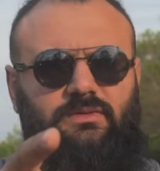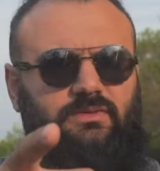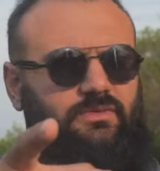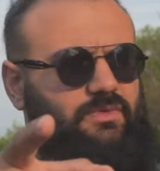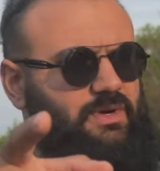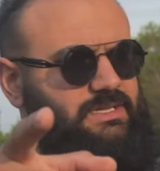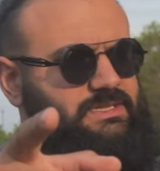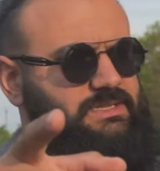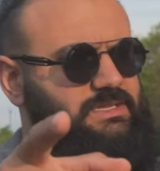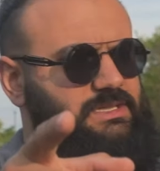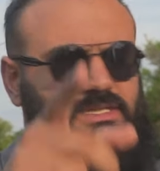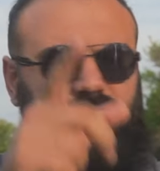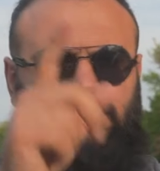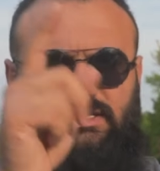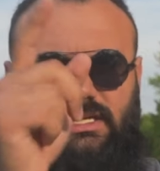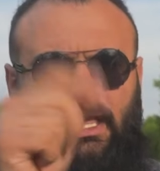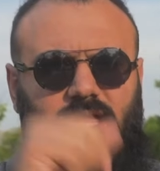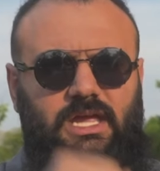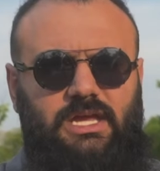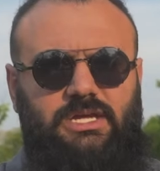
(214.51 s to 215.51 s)
versus
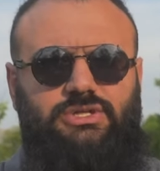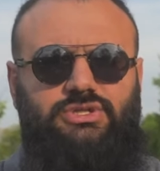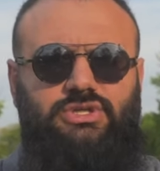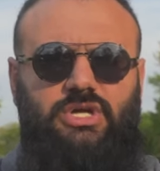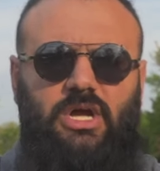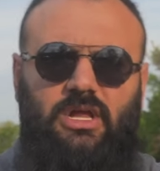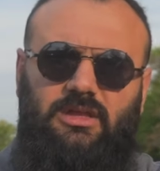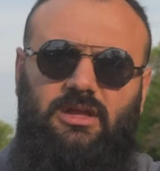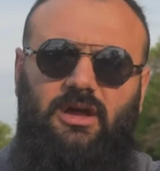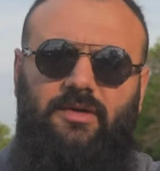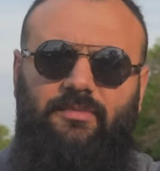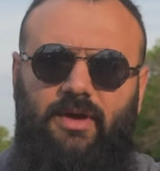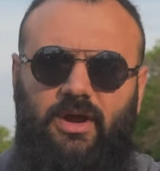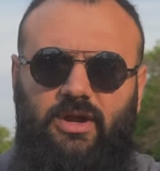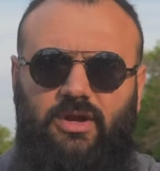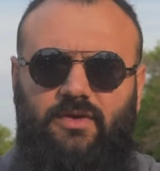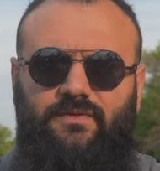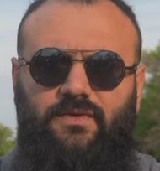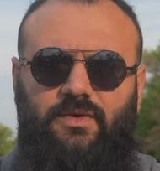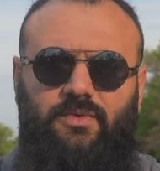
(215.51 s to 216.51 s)
a shotgun
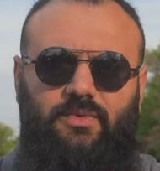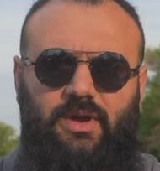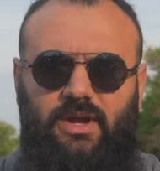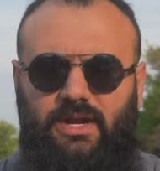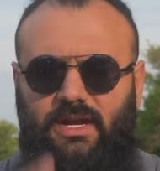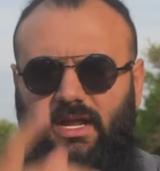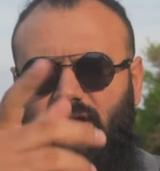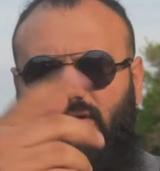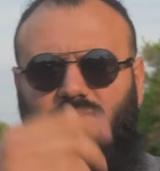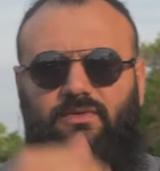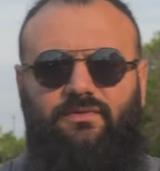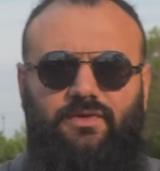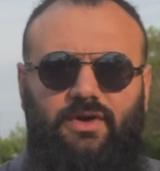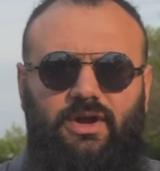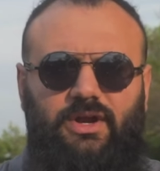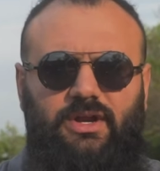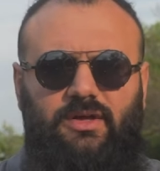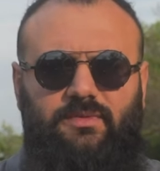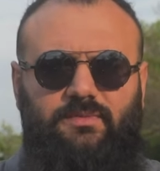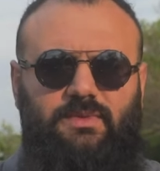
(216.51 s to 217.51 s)
microphone right now in
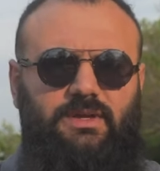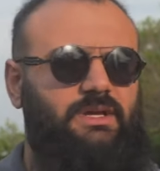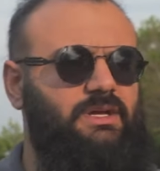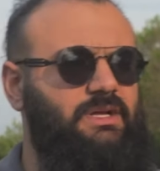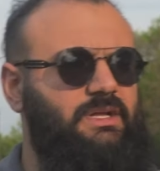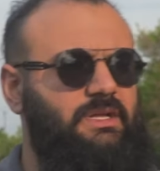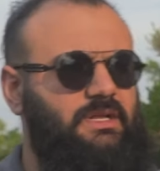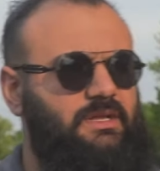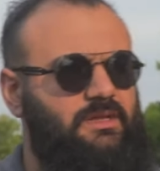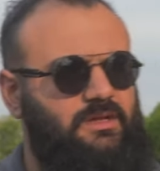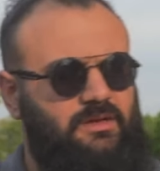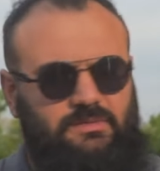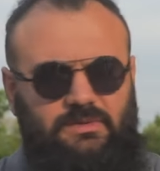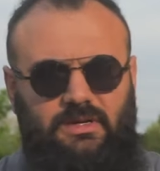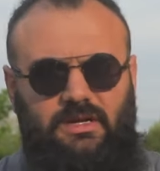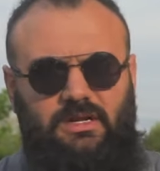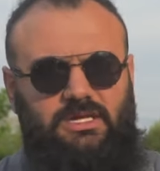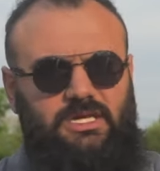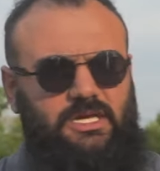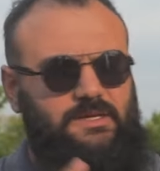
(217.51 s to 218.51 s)
front of me. I'm
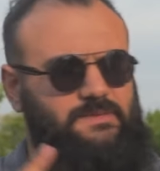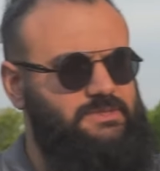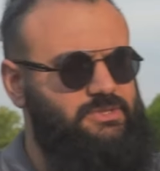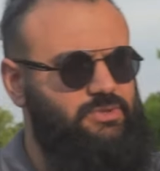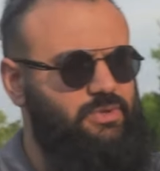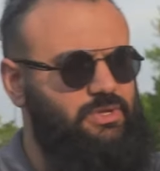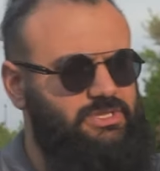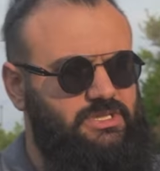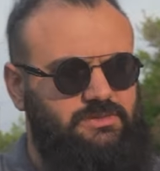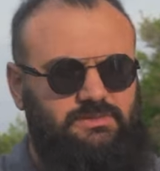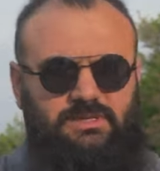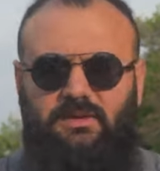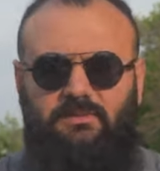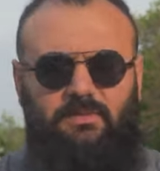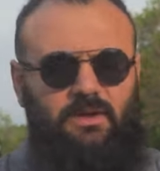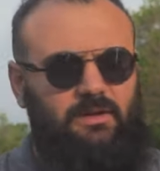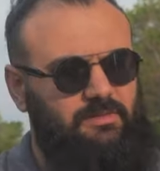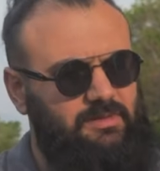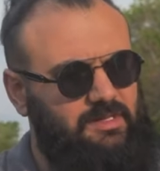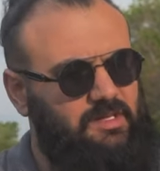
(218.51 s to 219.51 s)
gonna keep switching.
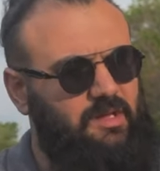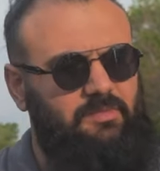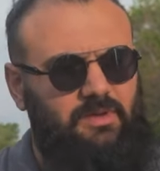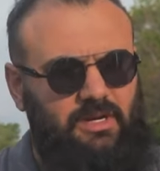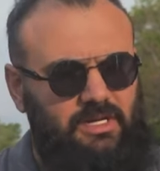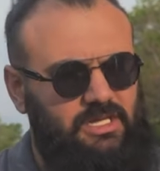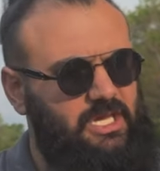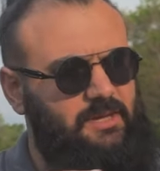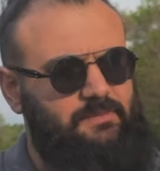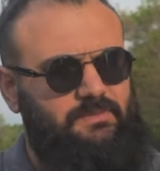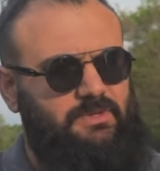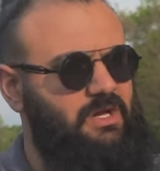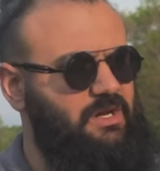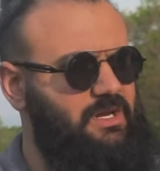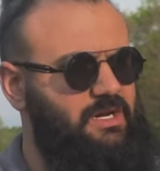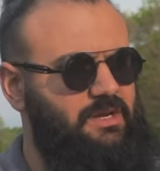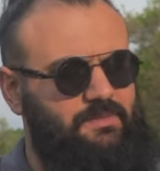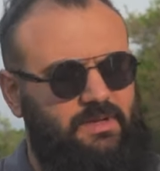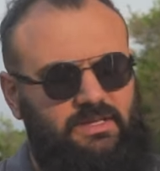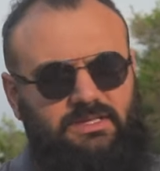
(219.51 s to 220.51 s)
I'm gonna keep
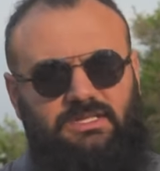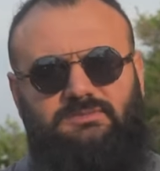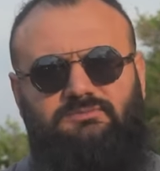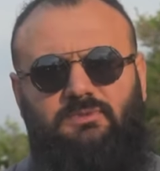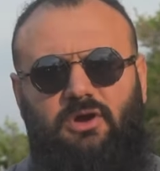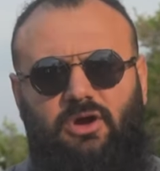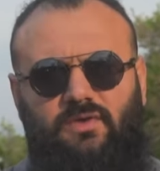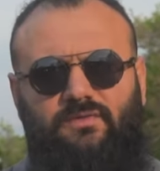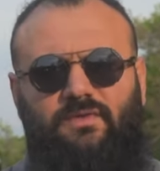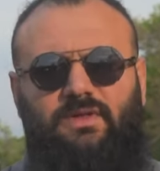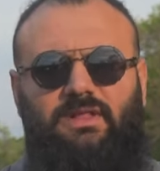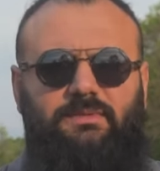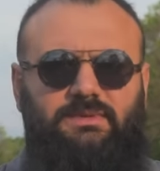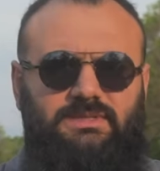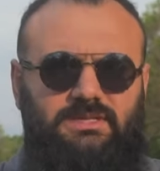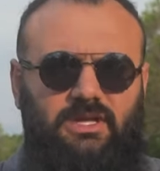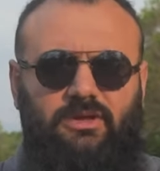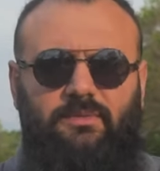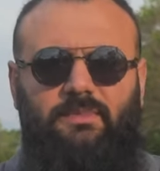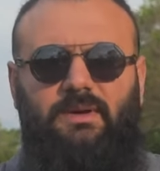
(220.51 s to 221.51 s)
talking about this microphone. Let me
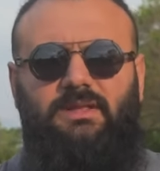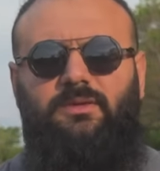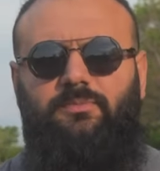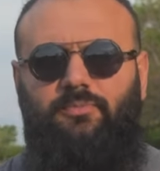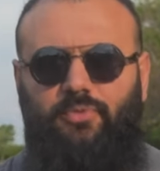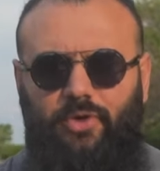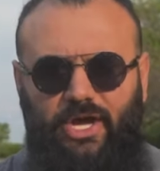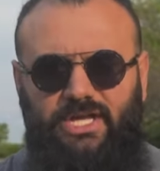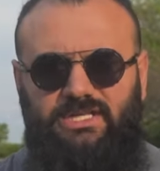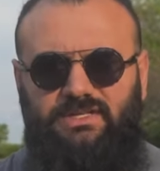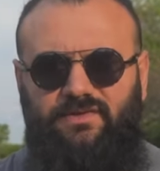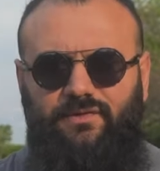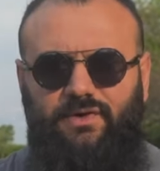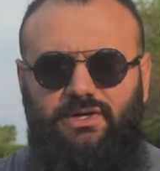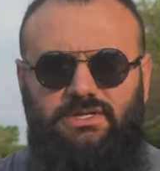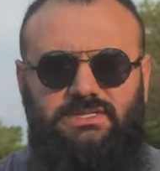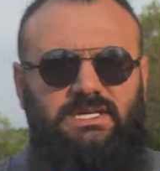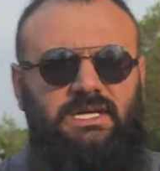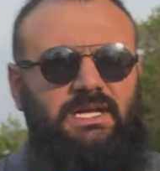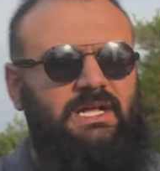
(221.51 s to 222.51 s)
tell you about the price
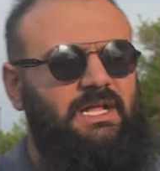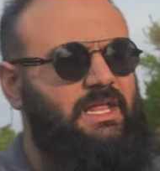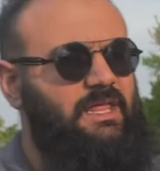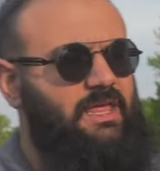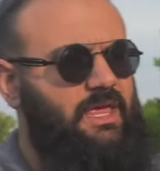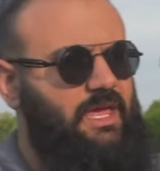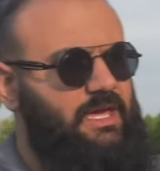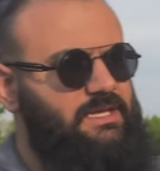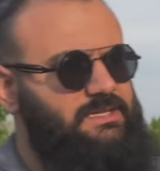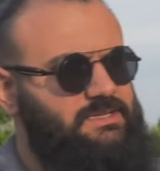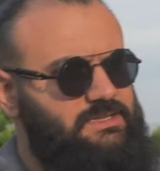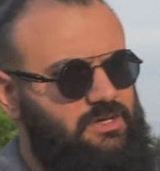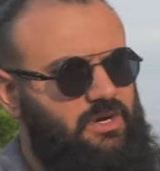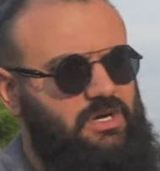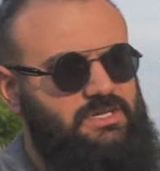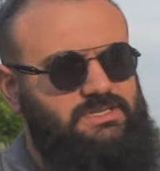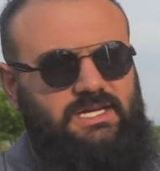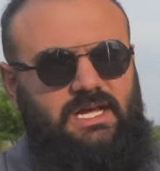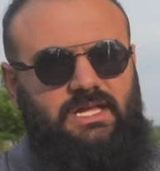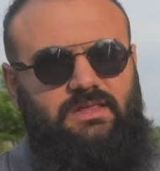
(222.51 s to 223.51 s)
first. It
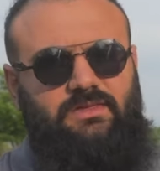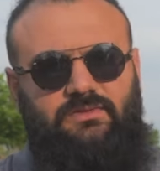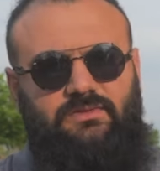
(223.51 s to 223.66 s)
starts at